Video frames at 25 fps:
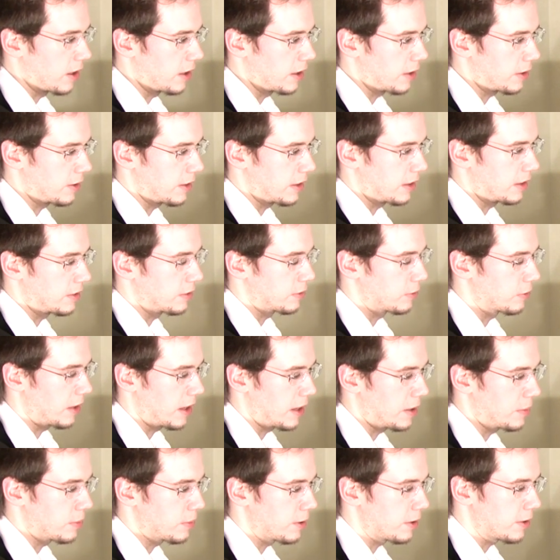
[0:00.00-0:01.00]
arcing
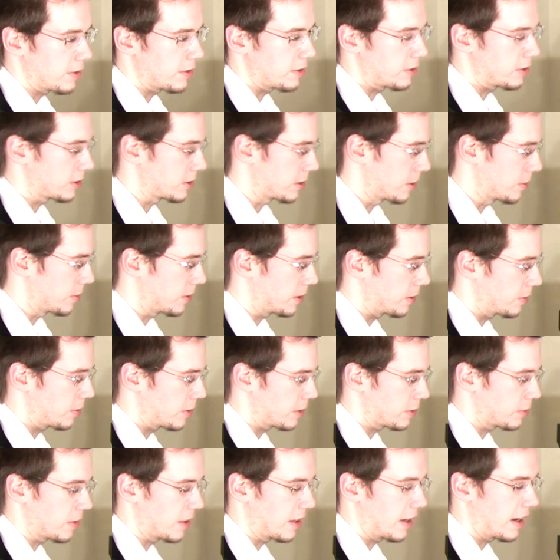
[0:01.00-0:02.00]
rainbow or something
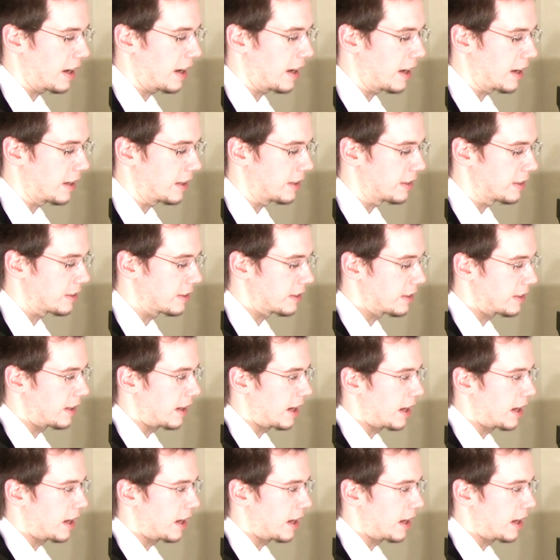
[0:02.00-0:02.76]
with my hand,